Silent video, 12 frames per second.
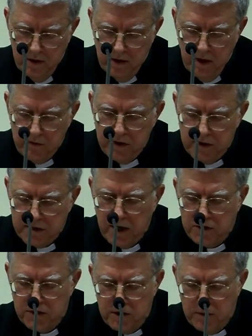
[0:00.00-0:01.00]
Even the
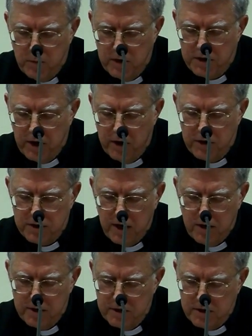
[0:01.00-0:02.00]
section in which
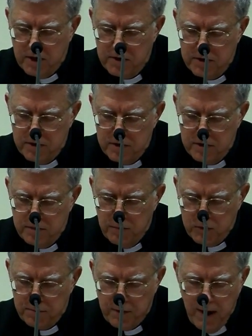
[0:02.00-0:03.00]
Aristotle discusses
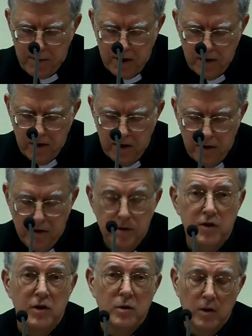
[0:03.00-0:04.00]
most prominently the
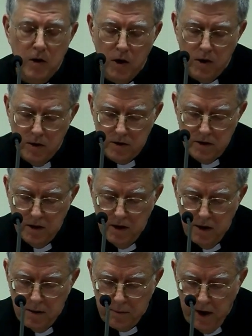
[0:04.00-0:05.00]
so-called
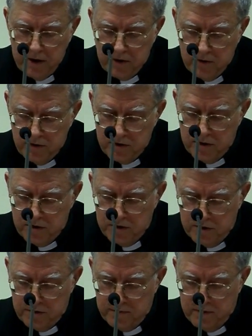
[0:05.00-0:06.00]
practical
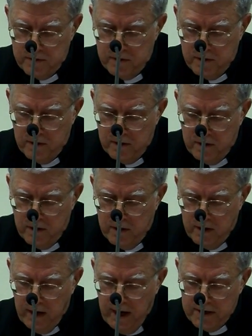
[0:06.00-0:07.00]
syllogism
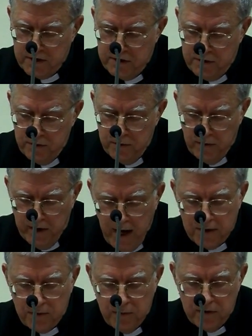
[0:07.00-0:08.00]
has to do
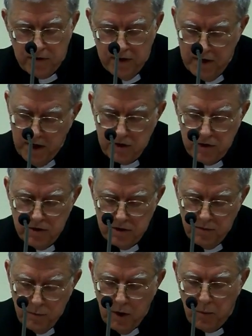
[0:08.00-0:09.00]
not with deductions
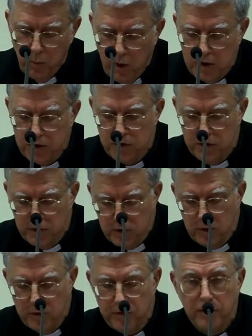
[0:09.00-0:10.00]
of what one should
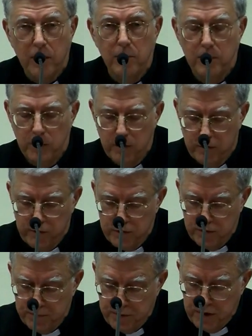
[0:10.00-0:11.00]
do from
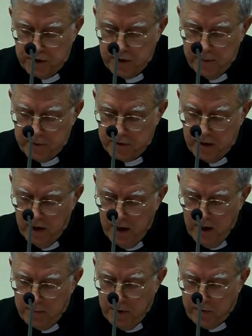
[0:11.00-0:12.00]
universal precepts,
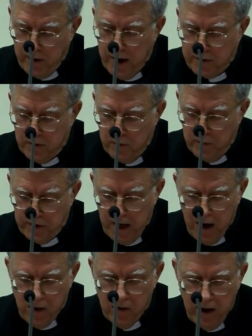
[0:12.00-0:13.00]
but rather with
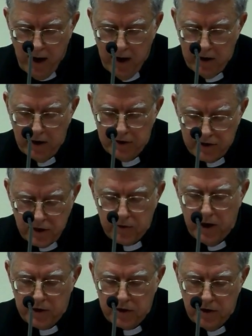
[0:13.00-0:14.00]
how our
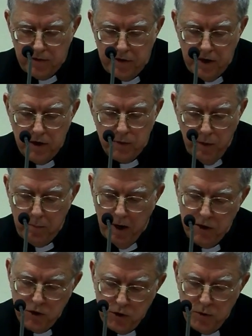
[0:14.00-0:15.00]
consideration of things we
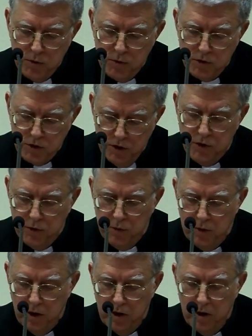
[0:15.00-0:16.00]
might choose to do